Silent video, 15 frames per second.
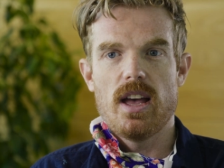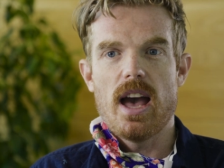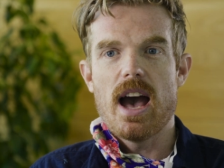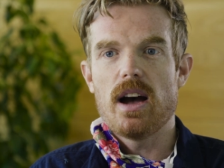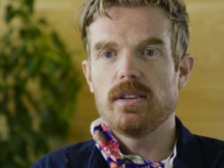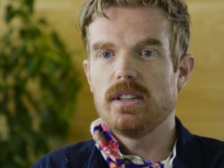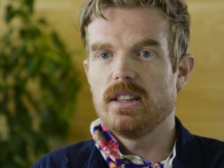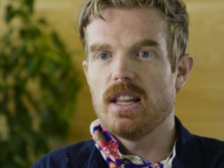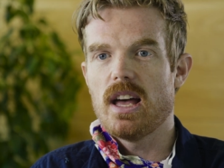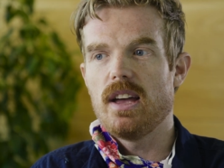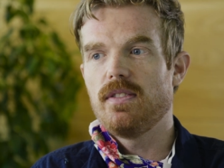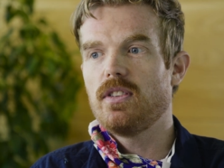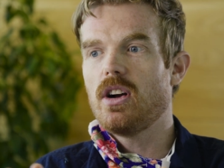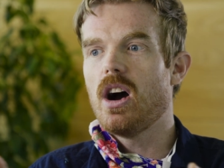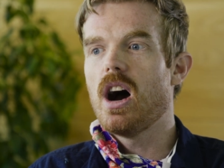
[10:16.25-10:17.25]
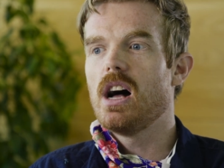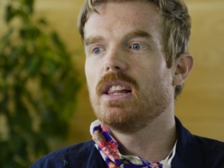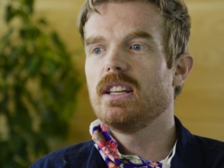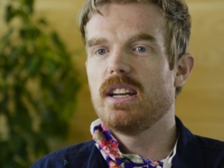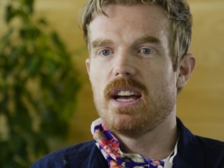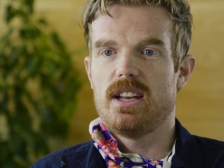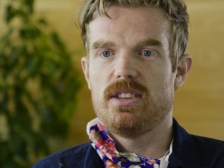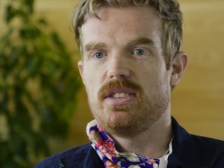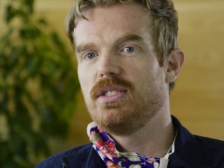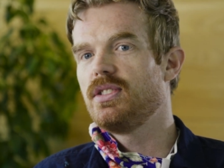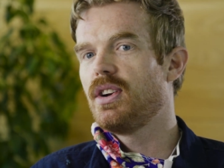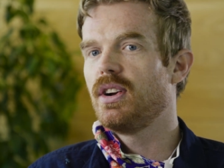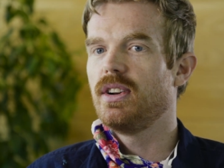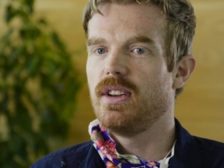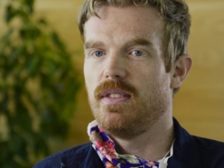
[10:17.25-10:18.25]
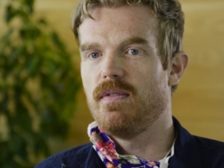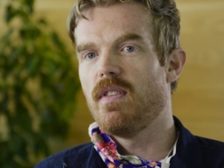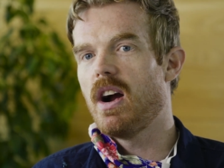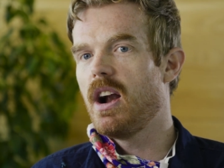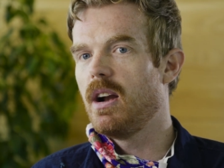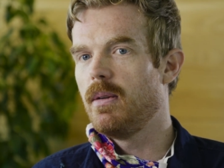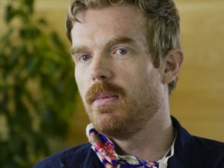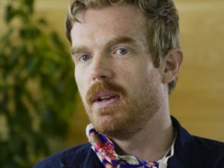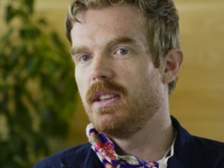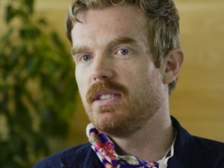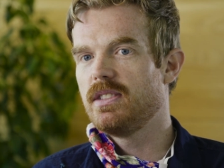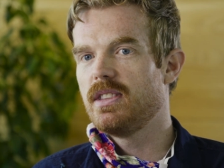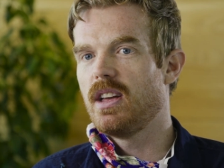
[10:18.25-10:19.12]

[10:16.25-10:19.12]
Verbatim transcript: How did life colonize certain environments